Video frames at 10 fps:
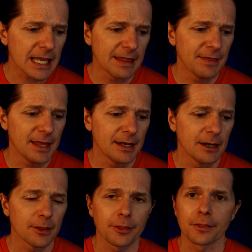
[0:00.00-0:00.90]
And
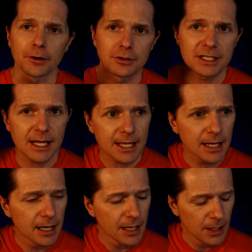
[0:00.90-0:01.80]
then
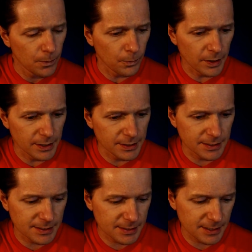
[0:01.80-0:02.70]
Thursday
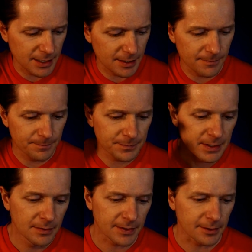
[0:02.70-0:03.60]
was
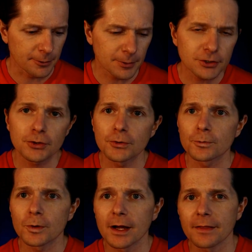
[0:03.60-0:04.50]
like a threshold
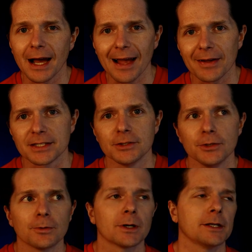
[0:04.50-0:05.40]
run that I like to
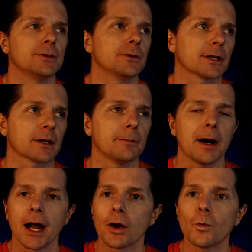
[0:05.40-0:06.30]
do, where I do like a
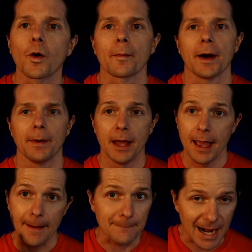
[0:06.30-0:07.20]
mile warm up,
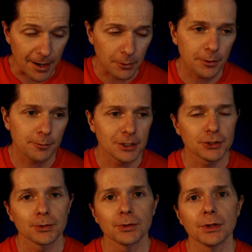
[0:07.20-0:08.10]
a mile at
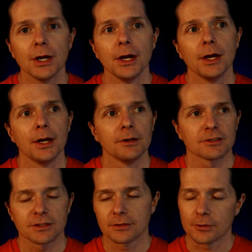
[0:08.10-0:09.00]
threshold,
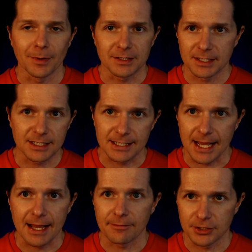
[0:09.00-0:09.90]
so about
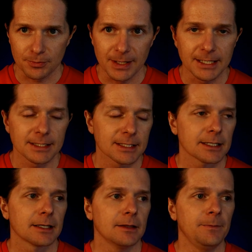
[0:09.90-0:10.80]
6.5-ish minutes,
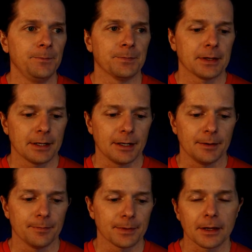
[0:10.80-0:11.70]
a
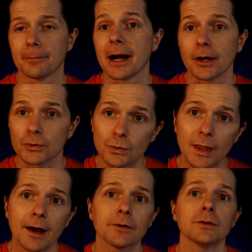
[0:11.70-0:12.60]
mile cool
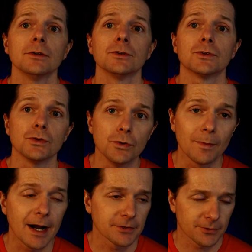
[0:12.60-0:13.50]
down, 2
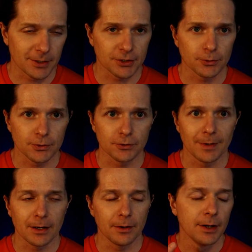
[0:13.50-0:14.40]
miles at threshold, so
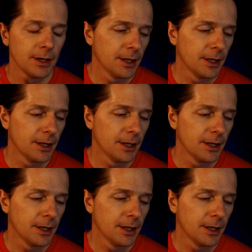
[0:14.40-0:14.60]
about